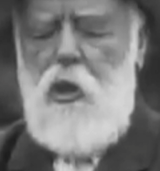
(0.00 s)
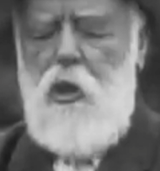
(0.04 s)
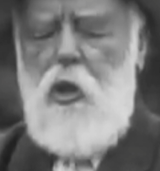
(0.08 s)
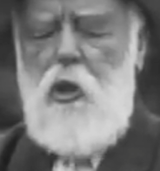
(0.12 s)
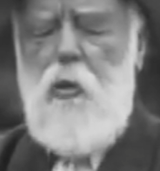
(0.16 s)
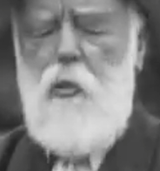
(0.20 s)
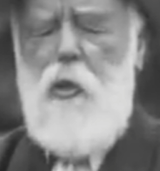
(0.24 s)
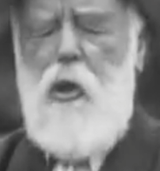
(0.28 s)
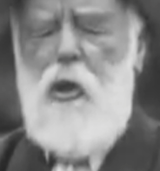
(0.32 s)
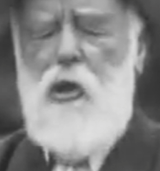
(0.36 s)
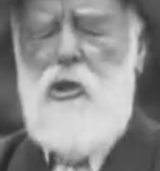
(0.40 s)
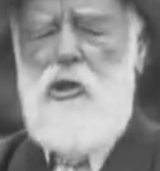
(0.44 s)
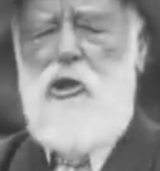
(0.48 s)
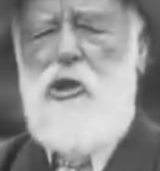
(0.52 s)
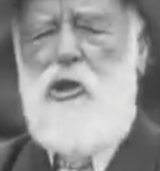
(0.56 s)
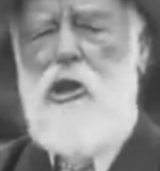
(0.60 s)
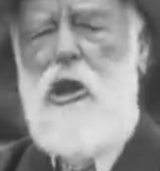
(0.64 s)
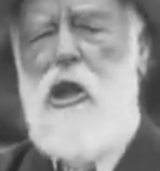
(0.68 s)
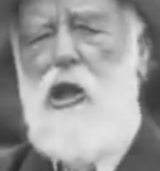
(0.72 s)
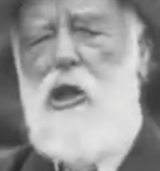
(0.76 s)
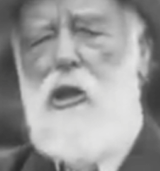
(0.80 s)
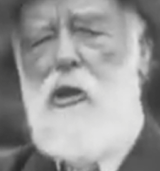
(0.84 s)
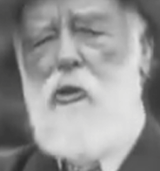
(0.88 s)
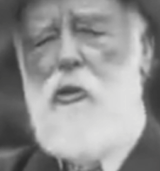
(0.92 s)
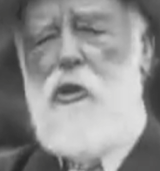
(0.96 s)
cobalt
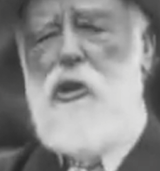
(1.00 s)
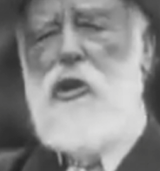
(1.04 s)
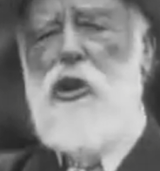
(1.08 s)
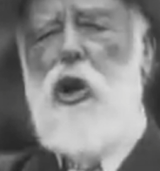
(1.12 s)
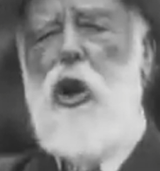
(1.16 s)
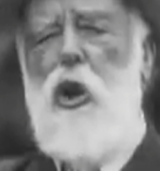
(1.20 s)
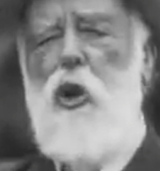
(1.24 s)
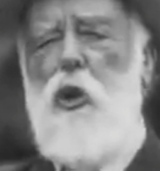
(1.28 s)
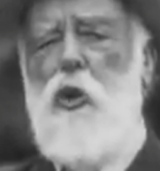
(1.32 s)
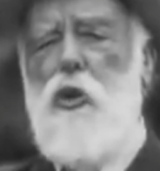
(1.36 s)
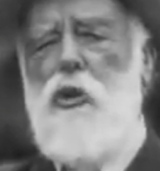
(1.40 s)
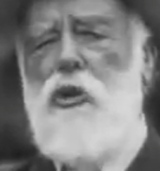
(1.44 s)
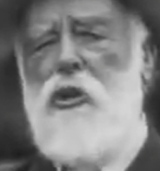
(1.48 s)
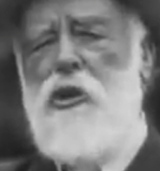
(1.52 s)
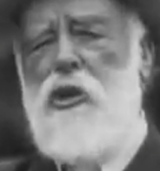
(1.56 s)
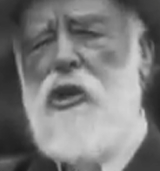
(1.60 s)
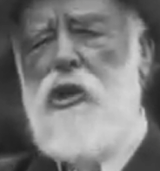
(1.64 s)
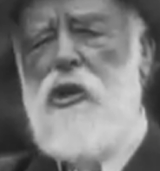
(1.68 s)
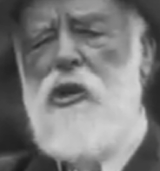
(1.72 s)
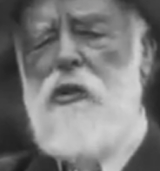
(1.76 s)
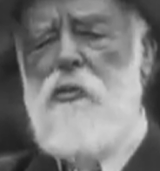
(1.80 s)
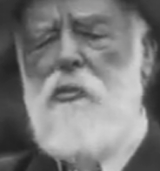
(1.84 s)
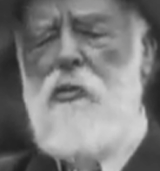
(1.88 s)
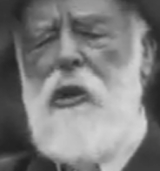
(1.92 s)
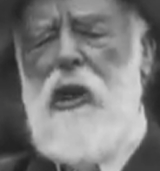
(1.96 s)
steel, which holds
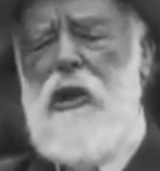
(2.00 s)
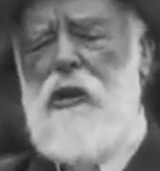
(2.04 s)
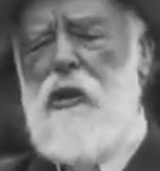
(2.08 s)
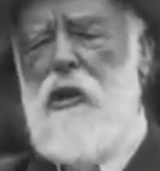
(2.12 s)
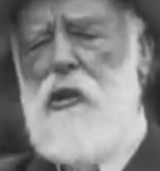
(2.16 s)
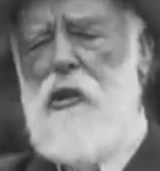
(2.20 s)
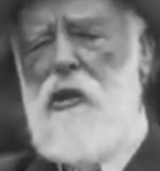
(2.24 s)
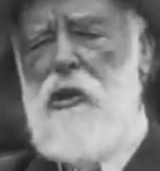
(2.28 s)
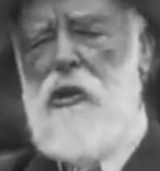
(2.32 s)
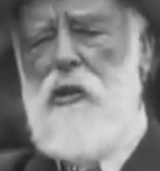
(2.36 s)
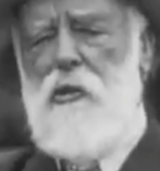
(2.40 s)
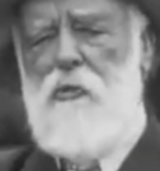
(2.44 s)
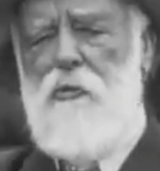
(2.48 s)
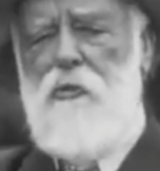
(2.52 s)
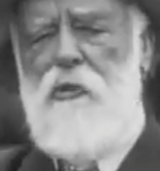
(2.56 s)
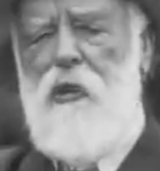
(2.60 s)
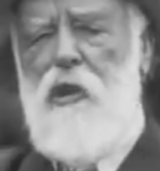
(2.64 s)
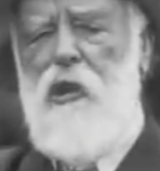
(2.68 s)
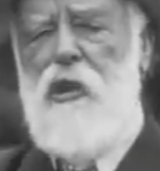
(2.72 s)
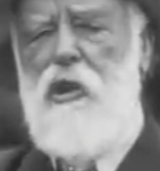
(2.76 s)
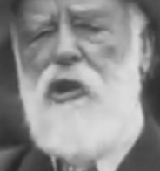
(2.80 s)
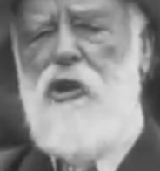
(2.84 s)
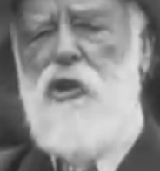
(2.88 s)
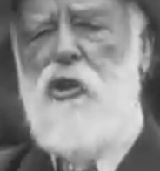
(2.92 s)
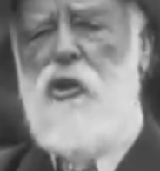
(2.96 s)
its magnetism
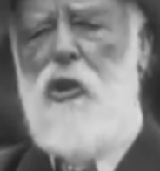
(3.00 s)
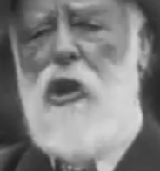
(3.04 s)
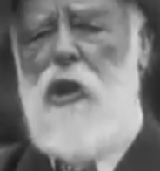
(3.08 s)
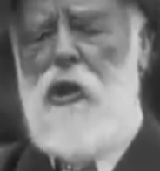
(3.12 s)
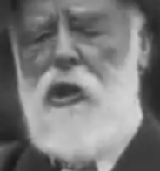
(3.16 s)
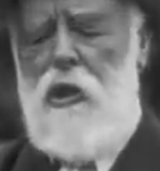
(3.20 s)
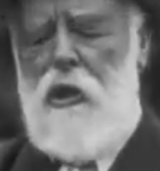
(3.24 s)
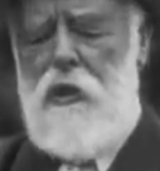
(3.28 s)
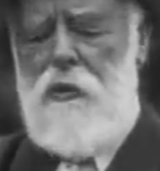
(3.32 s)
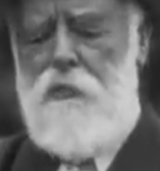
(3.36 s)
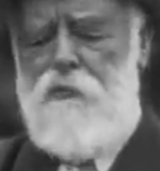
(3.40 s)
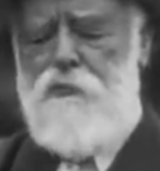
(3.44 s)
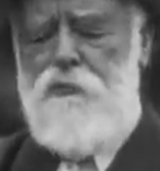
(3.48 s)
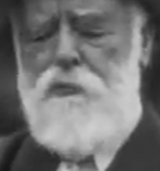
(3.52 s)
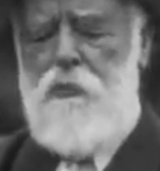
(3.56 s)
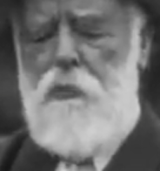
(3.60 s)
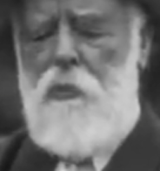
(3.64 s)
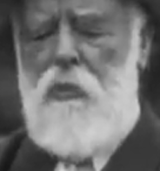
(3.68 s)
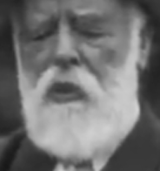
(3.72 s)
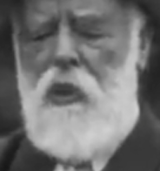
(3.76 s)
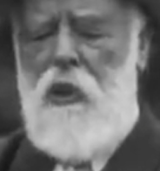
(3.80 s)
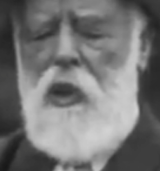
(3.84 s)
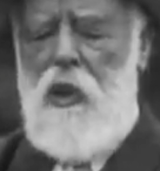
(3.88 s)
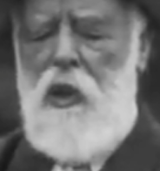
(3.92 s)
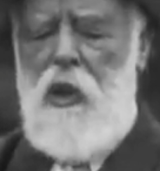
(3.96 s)
very strongly.
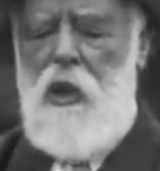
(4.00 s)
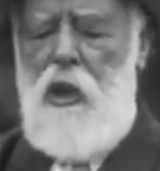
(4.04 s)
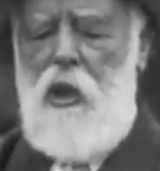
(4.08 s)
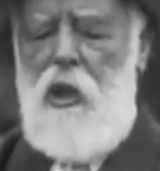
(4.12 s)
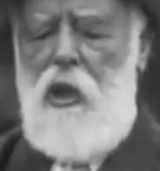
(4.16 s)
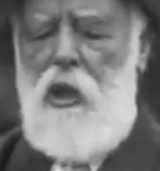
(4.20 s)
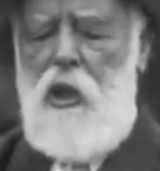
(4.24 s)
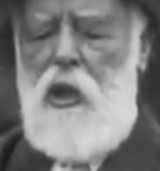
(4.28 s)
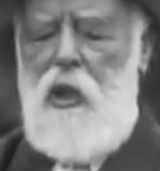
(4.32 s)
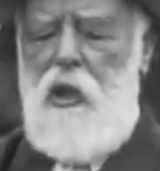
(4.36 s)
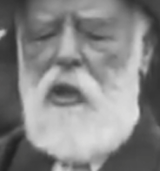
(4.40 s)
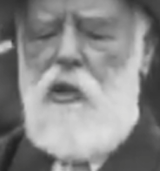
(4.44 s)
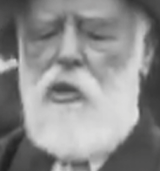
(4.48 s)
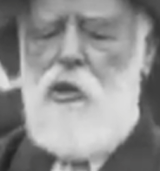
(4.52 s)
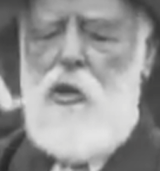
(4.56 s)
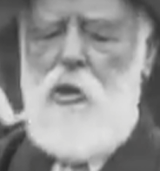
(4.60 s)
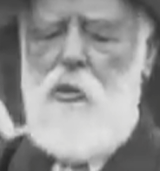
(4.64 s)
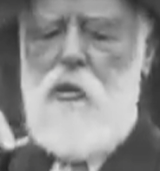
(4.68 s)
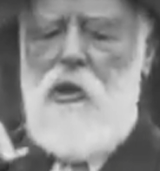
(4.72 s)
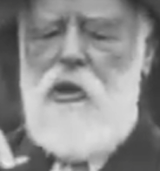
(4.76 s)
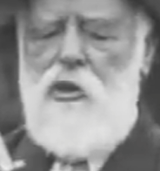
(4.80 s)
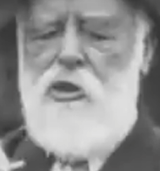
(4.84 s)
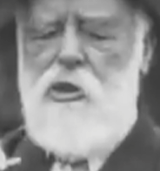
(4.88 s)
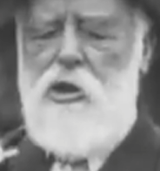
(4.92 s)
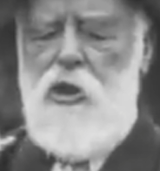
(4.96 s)
So
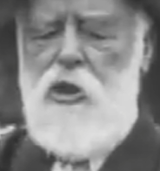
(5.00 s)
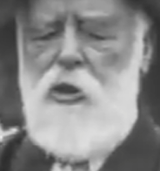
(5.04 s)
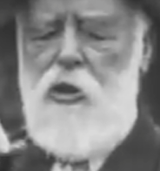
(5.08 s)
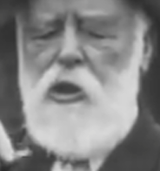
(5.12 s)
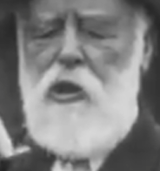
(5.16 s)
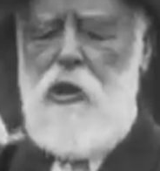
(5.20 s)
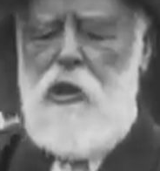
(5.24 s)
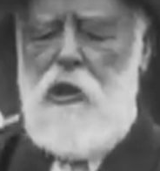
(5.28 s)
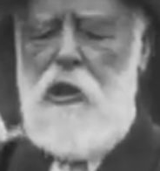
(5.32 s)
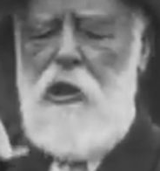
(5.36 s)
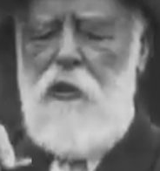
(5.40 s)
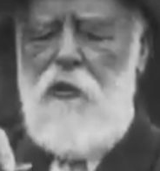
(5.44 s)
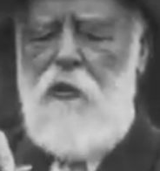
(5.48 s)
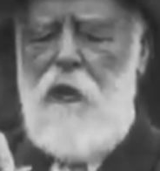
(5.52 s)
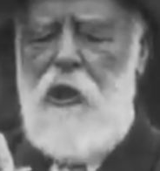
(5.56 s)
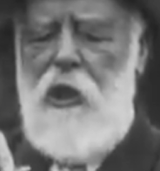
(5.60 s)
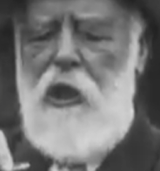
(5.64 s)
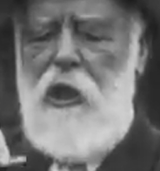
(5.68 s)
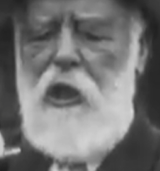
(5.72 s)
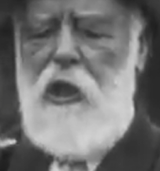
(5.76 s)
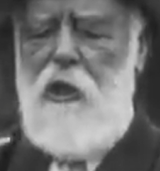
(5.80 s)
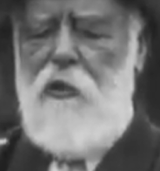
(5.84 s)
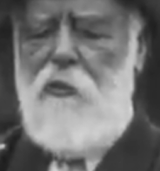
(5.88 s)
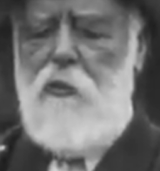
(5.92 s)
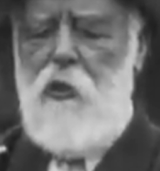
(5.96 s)
much so that if I
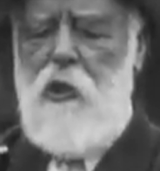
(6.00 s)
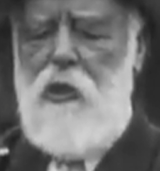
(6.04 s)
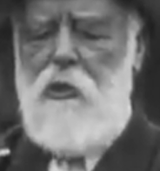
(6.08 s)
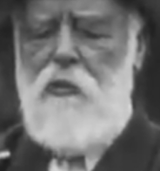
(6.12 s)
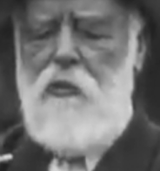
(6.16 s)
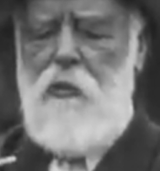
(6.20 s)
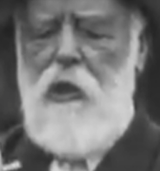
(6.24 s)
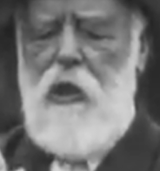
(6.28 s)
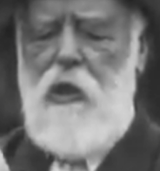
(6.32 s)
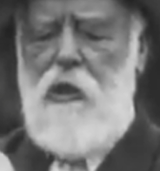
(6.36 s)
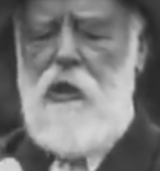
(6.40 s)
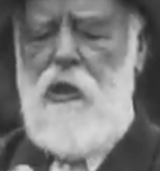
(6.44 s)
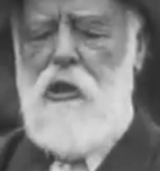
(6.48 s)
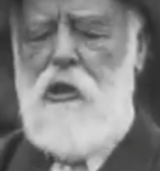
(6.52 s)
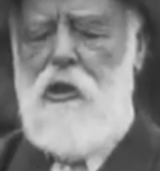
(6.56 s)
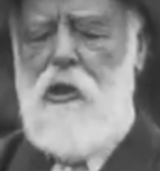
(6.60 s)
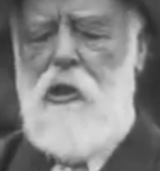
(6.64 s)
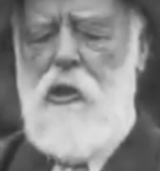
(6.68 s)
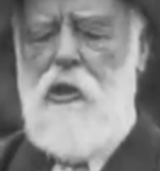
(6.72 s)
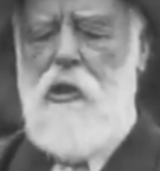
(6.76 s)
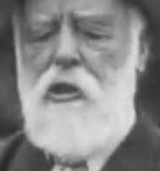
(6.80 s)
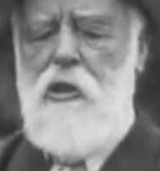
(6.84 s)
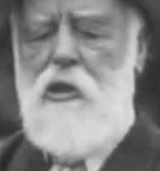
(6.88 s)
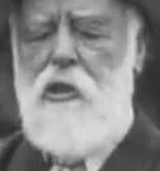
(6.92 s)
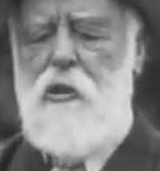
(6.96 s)
have one magnet
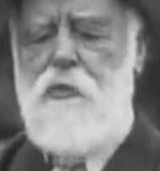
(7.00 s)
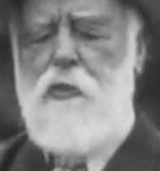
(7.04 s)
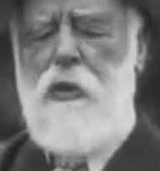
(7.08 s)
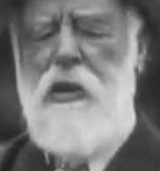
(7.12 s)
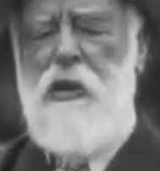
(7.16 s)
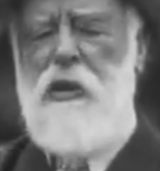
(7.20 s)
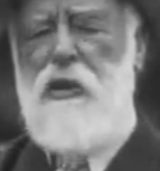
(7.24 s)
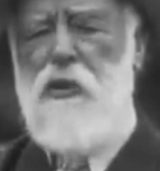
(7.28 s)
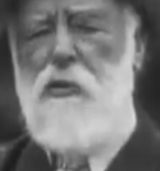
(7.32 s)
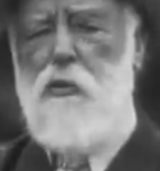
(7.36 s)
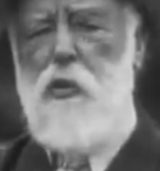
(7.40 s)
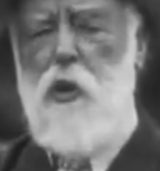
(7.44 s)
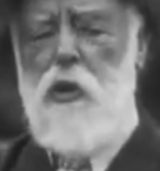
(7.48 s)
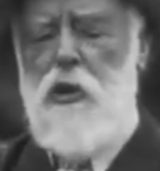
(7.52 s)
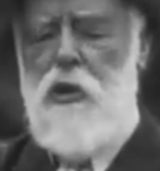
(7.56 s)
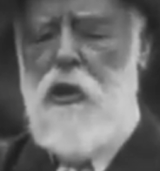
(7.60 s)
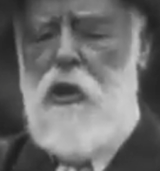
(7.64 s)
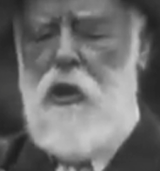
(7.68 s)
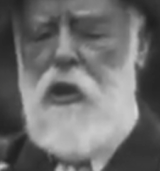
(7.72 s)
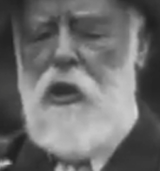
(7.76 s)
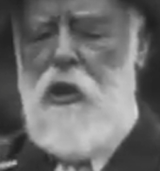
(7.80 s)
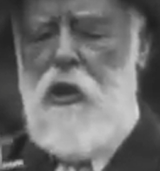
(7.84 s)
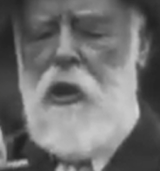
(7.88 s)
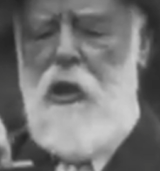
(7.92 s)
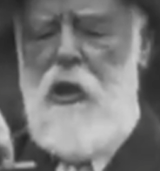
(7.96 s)
in this piece of wood
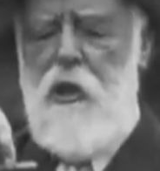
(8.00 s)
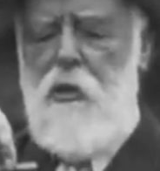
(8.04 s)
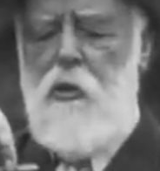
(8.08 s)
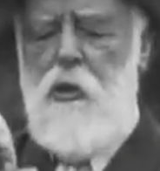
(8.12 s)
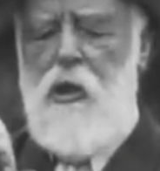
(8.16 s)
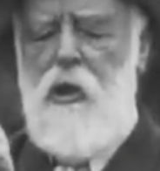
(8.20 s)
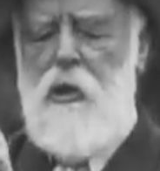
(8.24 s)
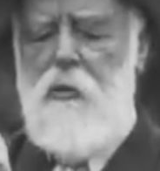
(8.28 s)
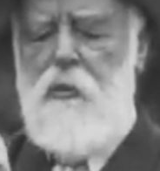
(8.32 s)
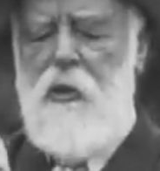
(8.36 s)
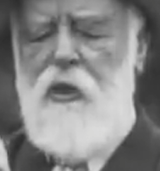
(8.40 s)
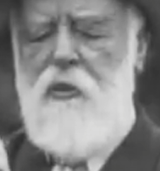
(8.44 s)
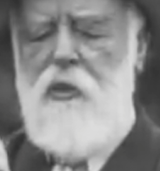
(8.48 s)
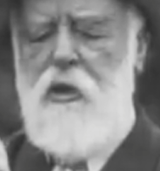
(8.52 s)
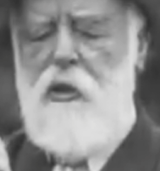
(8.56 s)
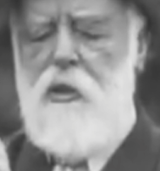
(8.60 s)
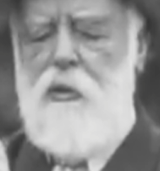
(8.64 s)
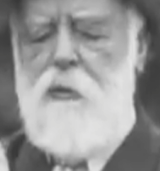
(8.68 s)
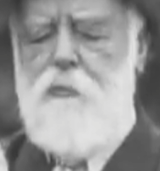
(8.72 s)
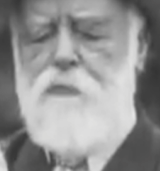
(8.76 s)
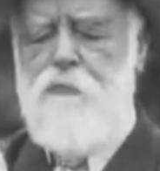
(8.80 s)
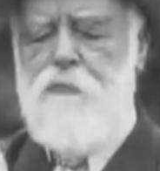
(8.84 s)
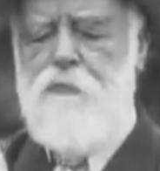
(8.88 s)
and another one above it,